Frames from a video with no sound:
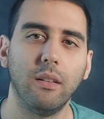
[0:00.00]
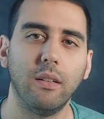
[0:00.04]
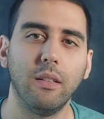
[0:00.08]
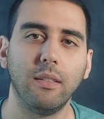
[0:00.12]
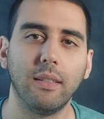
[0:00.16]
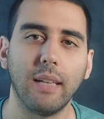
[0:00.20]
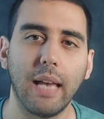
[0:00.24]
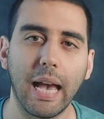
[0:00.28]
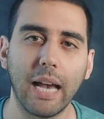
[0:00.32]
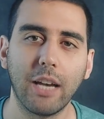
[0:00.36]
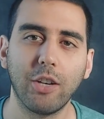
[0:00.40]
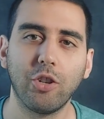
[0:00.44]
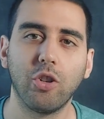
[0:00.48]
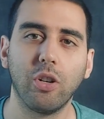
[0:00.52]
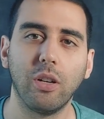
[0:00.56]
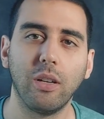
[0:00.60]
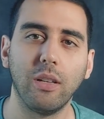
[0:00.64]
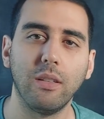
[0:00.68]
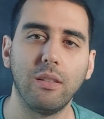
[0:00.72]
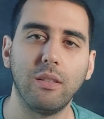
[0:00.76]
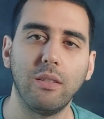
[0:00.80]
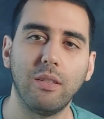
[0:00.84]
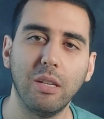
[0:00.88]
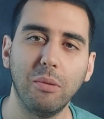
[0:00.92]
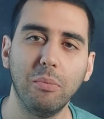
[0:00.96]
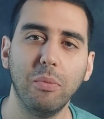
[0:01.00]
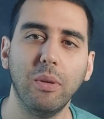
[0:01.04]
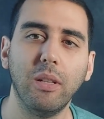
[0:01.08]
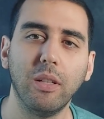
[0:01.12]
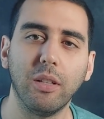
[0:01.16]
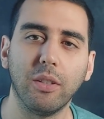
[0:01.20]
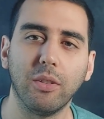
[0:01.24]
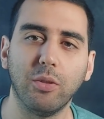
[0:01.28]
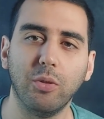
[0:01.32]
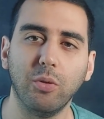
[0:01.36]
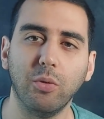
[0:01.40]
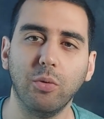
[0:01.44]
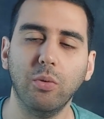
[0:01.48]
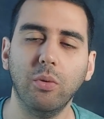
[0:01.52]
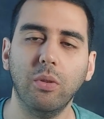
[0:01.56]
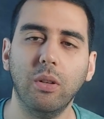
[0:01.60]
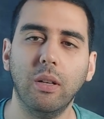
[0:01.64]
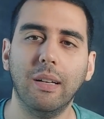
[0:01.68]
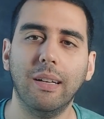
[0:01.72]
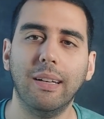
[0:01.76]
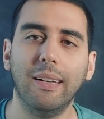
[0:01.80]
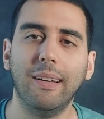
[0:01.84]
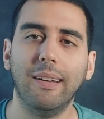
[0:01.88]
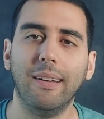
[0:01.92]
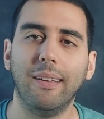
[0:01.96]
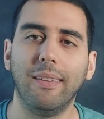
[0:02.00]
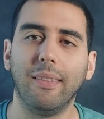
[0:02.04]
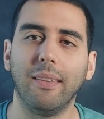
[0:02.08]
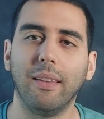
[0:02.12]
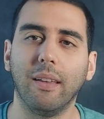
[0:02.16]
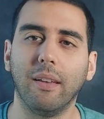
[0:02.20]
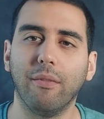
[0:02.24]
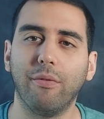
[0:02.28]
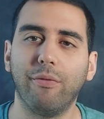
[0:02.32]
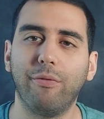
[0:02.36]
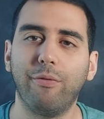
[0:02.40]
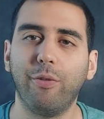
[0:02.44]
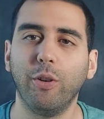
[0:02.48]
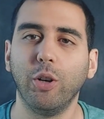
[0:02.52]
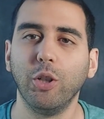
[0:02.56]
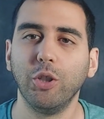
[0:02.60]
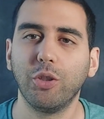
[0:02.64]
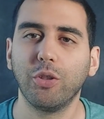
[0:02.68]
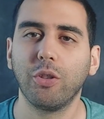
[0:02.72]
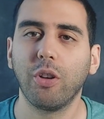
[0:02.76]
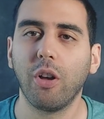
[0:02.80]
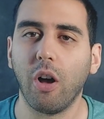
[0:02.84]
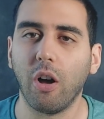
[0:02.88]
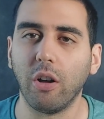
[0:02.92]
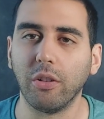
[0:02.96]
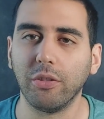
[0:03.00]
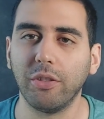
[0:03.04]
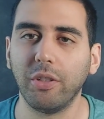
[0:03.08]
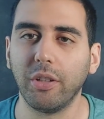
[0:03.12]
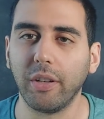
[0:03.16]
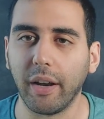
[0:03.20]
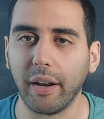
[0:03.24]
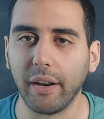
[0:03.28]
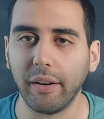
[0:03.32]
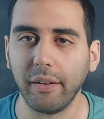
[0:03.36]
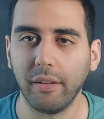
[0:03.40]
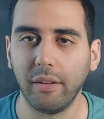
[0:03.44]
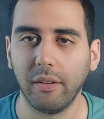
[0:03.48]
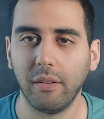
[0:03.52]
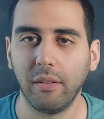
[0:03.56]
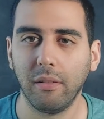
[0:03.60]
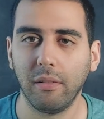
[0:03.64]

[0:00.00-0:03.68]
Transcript: is actually similar to the first consonant.